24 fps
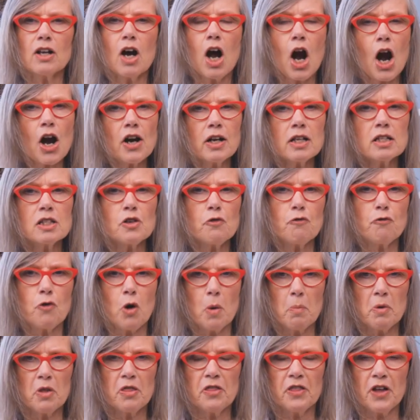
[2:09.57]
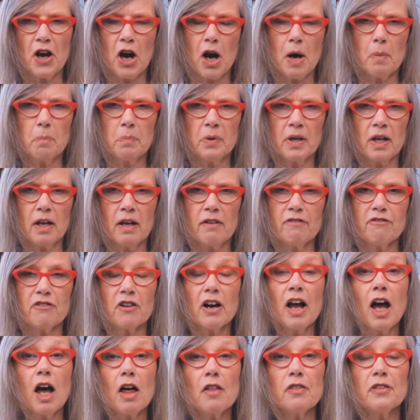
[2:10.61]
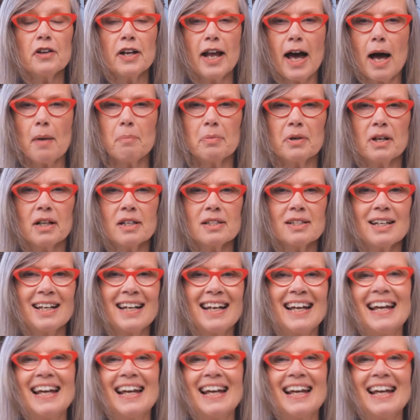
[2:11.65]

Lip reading: Art is a form of therapy for health and happiness.